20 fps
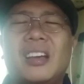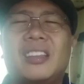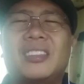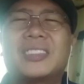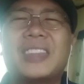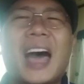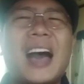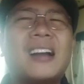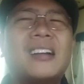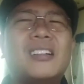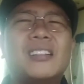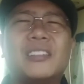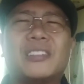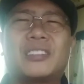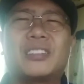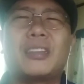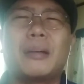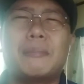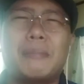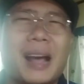
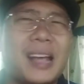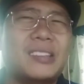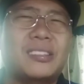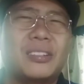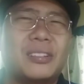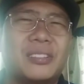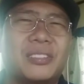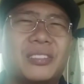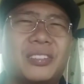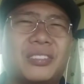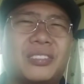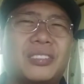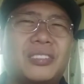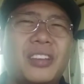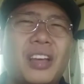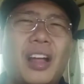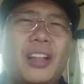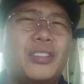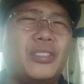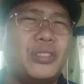tackles the muscles,
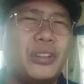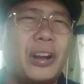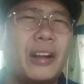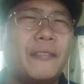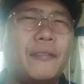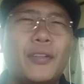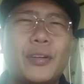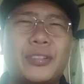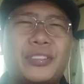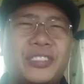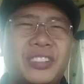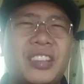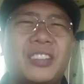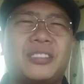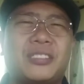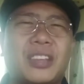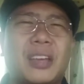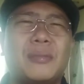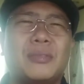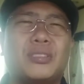nervous
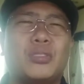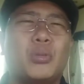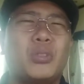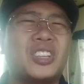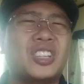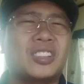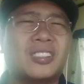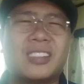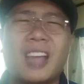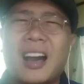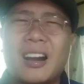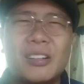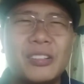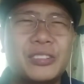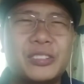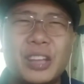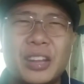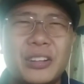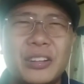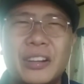systems, which
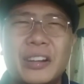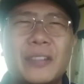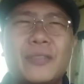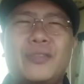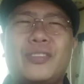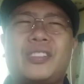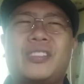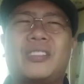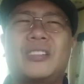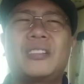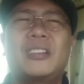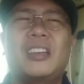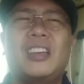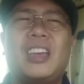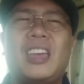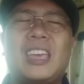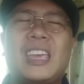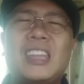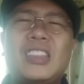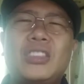tackles the nerves,
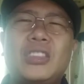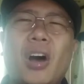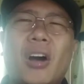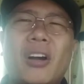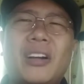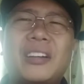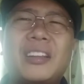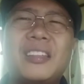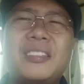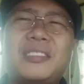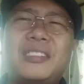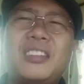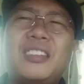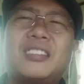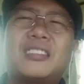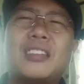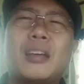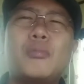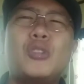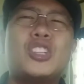endocrine
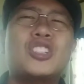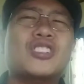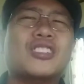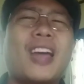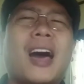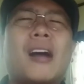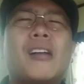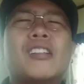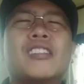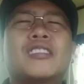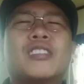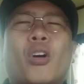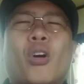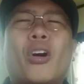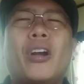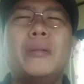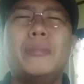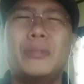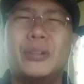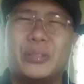system, which tackles
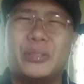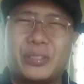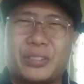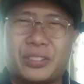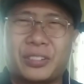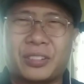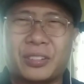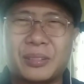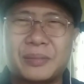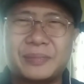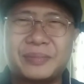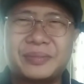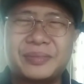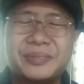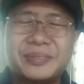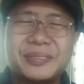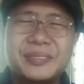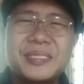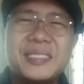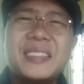hormones,
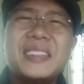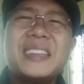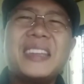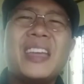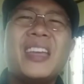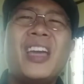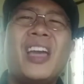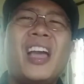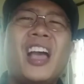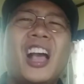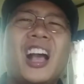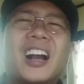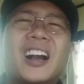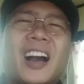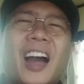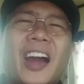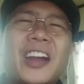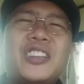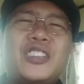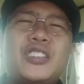
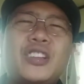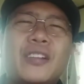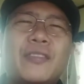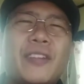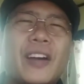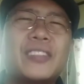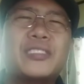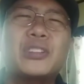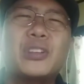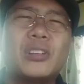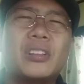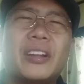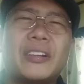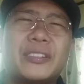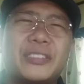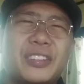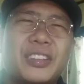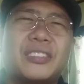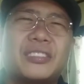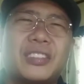cardiovascular
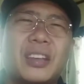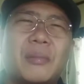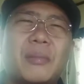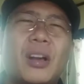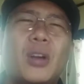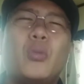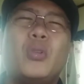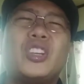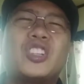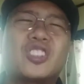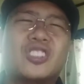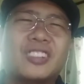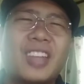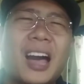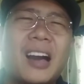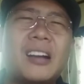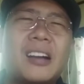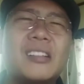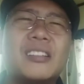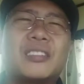system, which
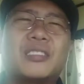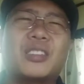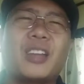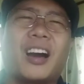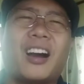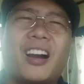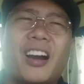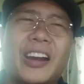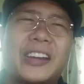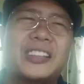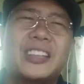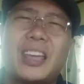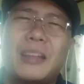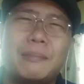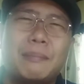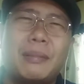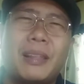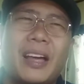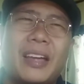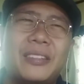tackles the heart
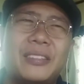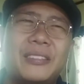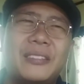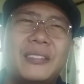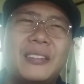and blood,